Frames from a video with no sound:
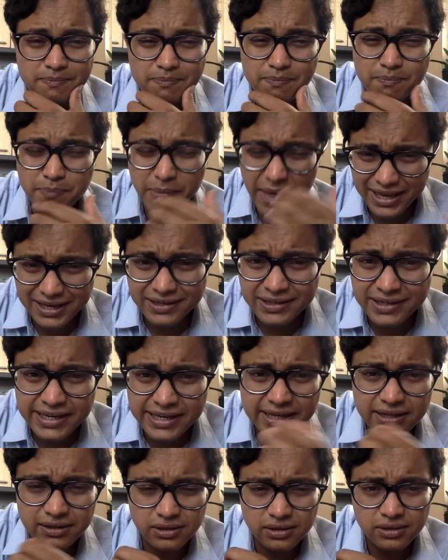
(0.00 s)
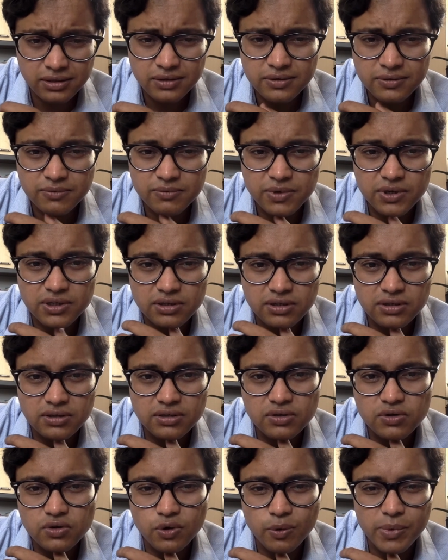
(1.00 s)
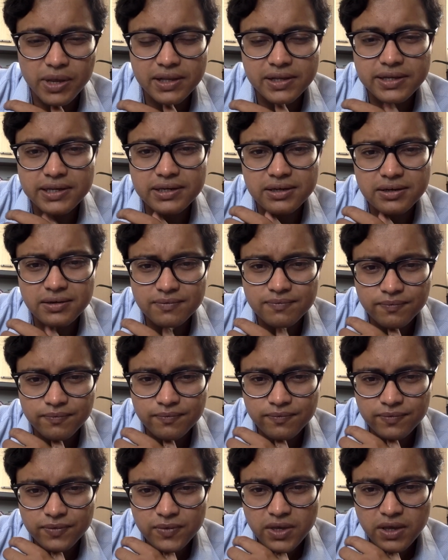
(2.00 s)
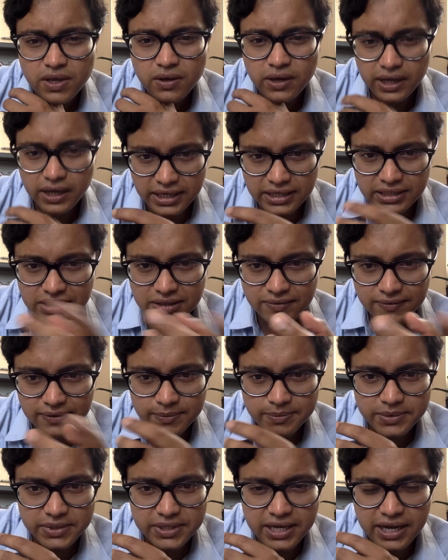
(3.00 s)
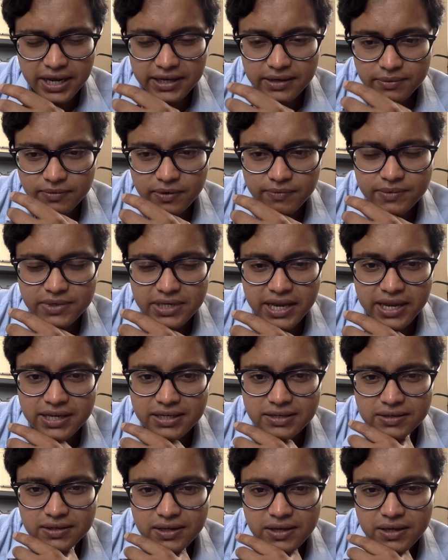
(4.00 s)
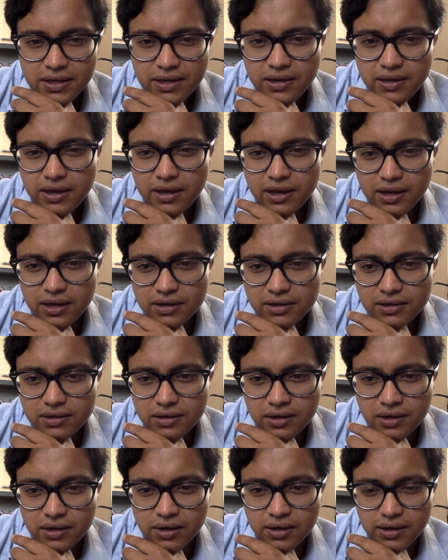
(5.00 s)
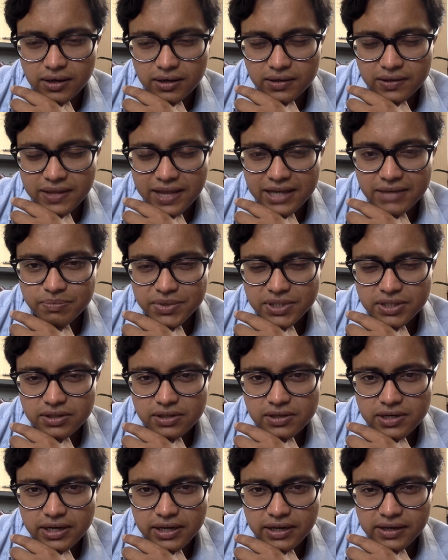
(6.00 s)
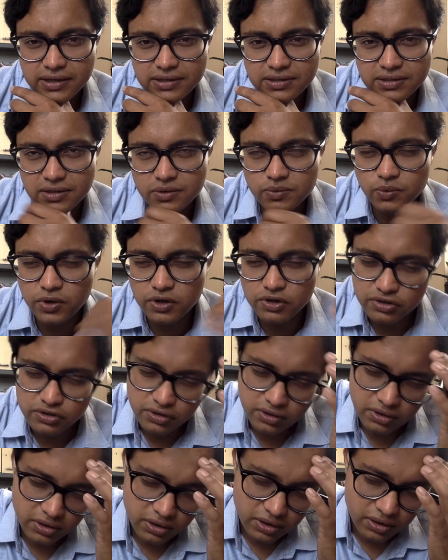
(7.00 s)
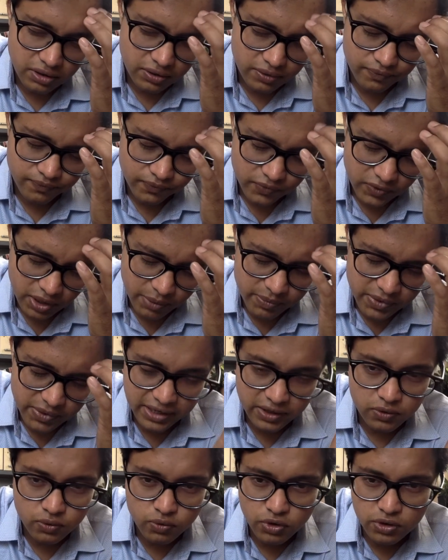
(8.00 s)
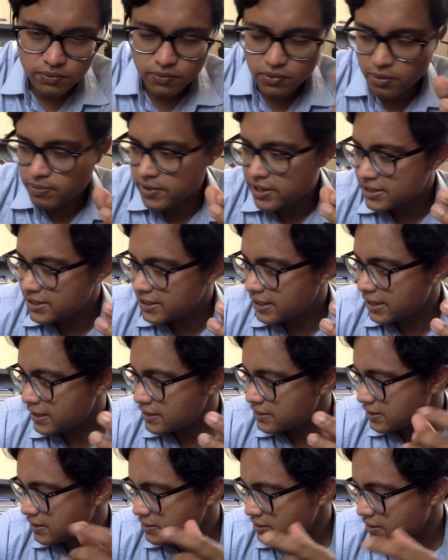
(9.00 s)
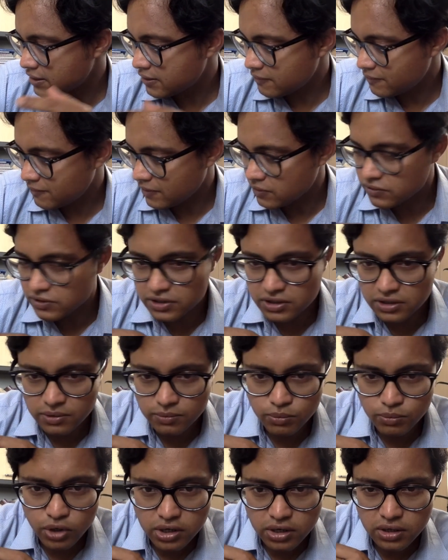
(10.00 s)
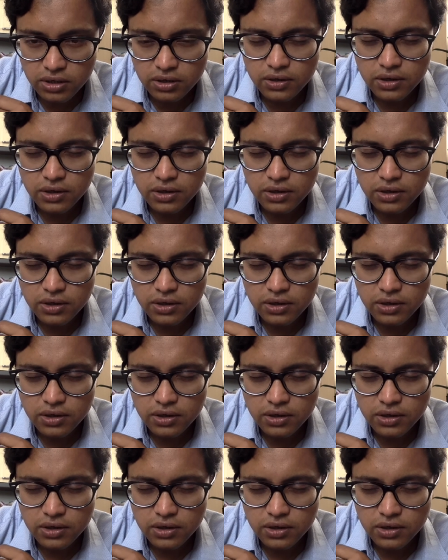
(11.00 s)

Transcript: MacNeill versus Crommelin, 1858, and in that particular case, it was, I quote from that case as I found in the book.